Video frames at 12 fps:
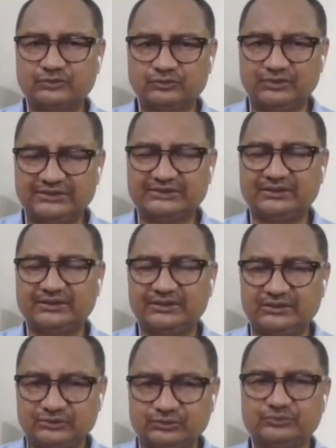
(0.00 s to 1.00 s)
So these are the
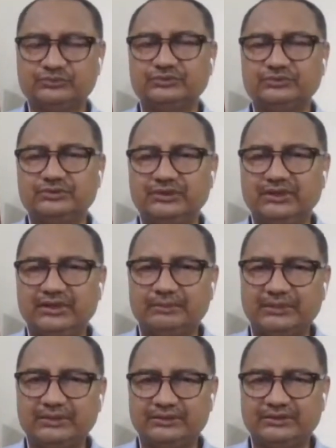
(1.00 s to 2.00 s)
issues,
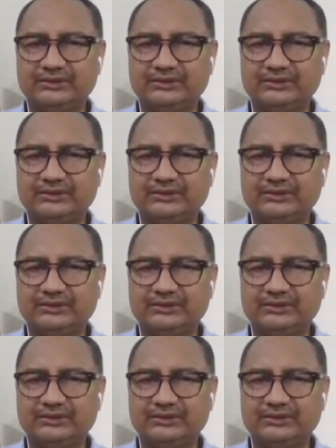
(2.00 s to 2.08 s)
but